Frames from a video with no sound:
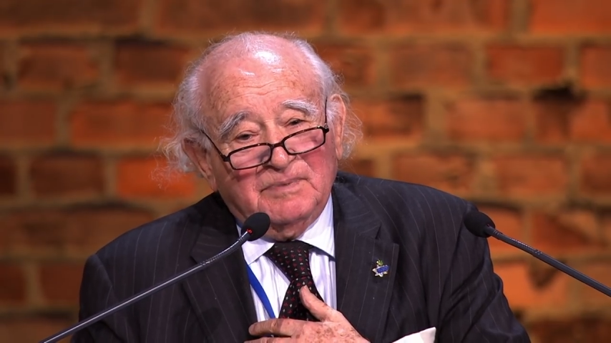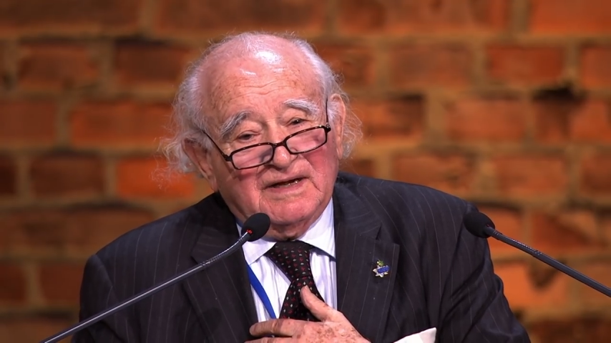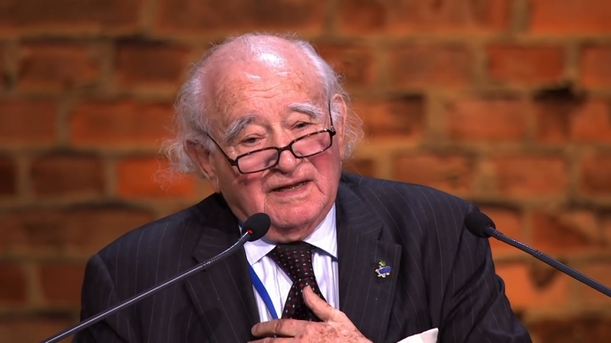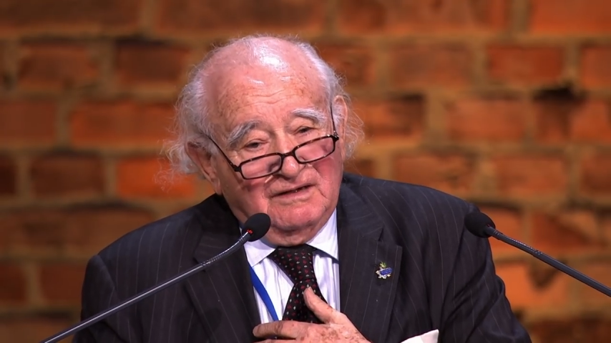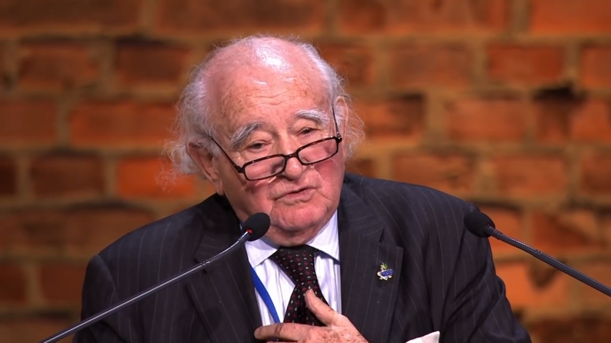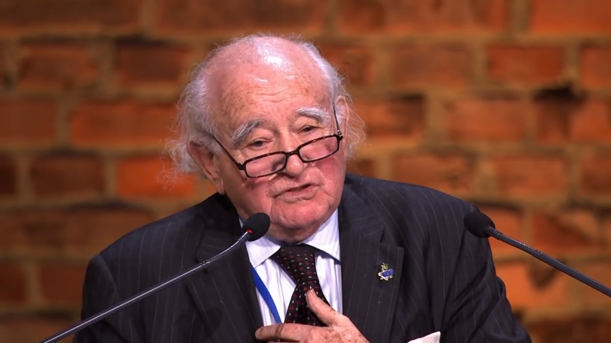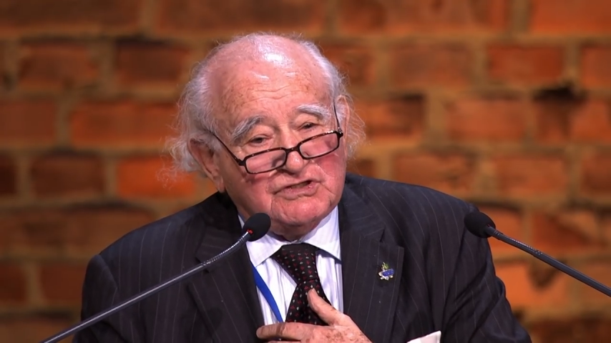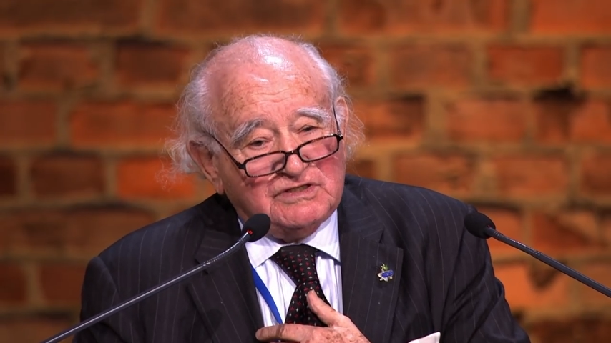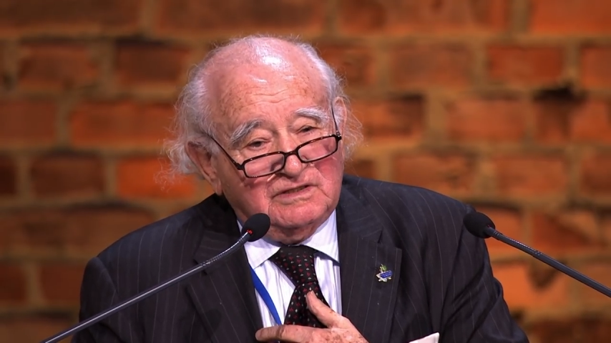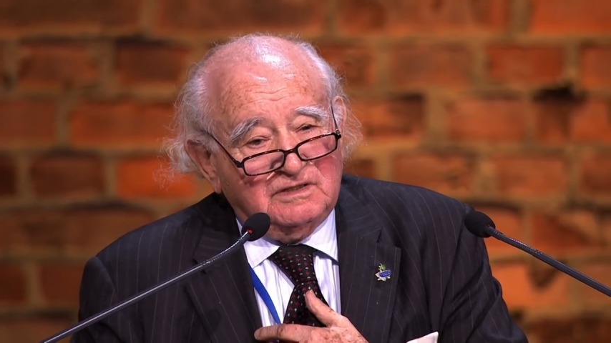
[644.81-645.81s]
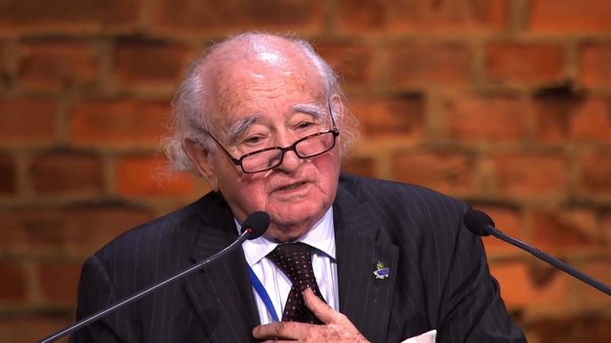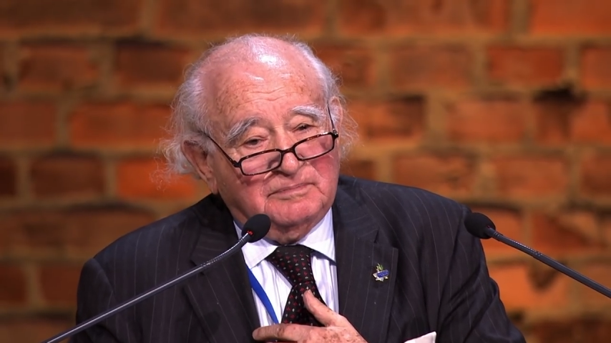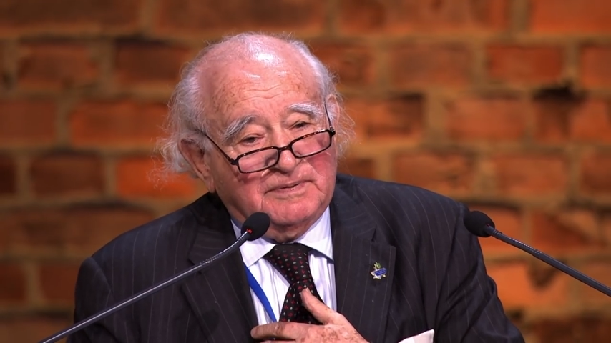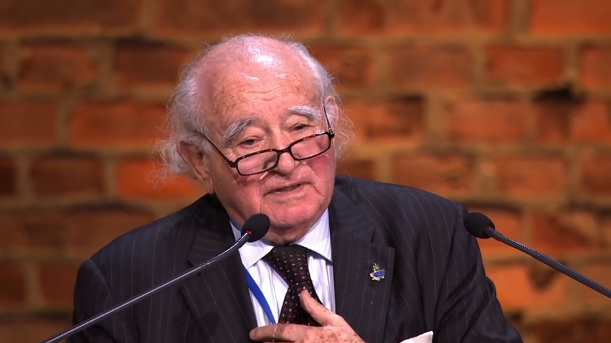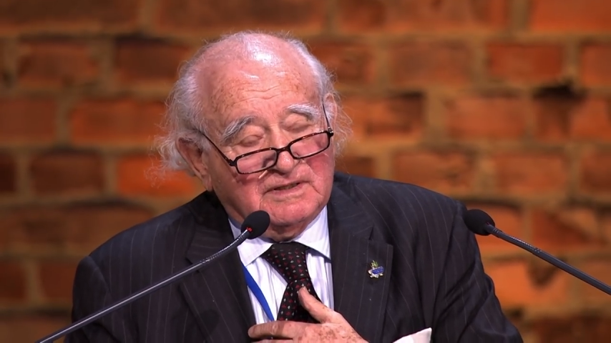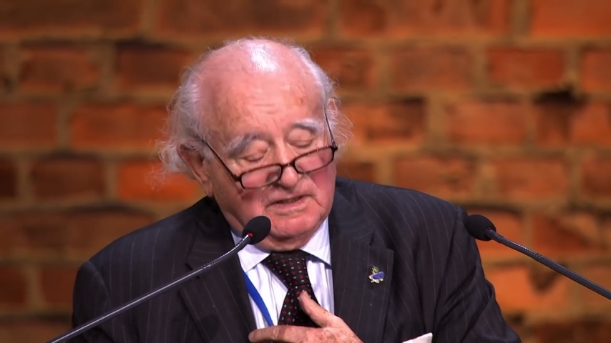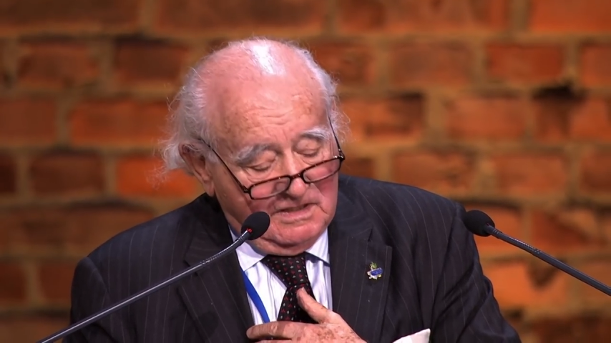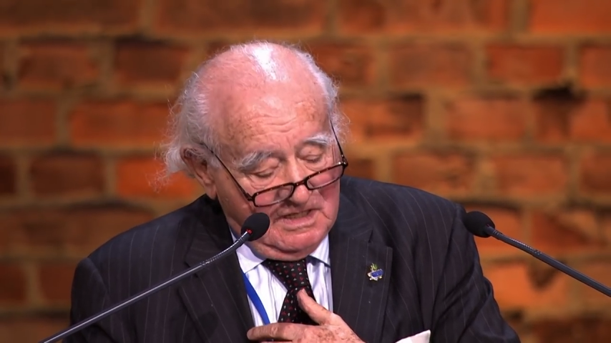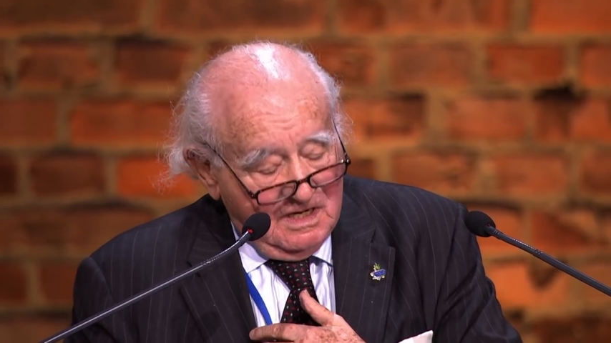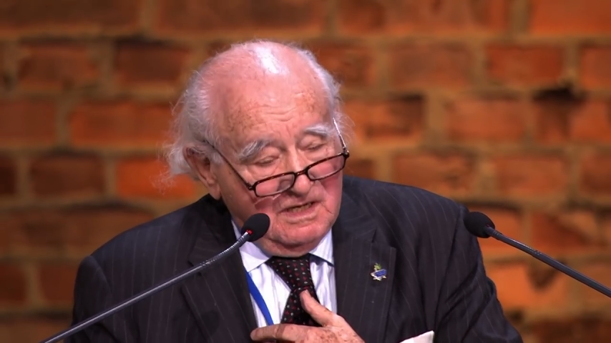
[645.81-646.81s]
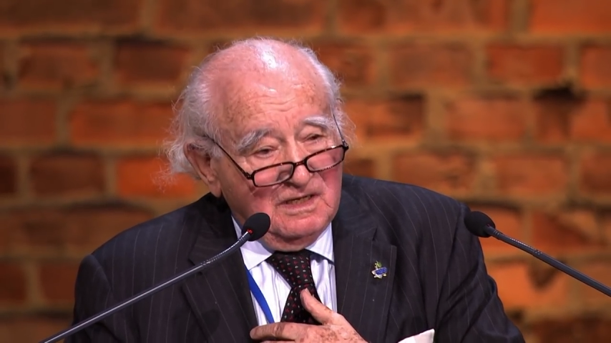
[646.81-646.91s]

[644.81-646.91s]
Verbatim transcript: But I will still repeat it.